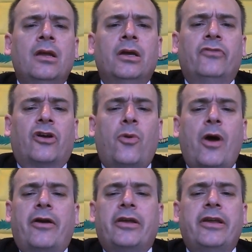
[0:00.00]

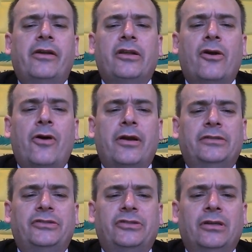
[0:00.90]
Require yearly
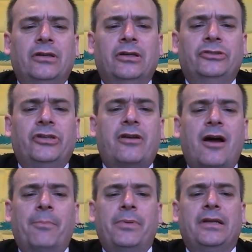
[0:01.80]
audits should
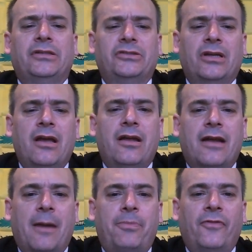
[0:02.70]
companies
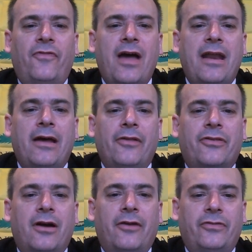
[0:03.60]
not provide health
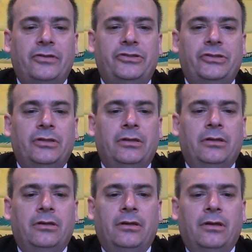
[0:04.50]
coverage
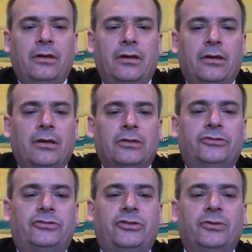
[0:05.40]

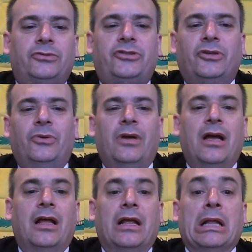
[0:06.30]
due to
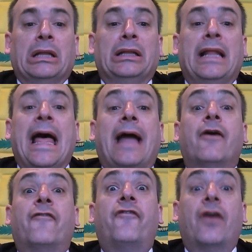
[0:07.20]
lack
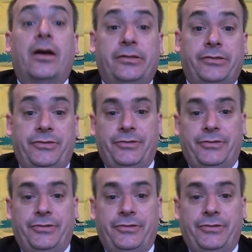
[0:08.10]
of funds.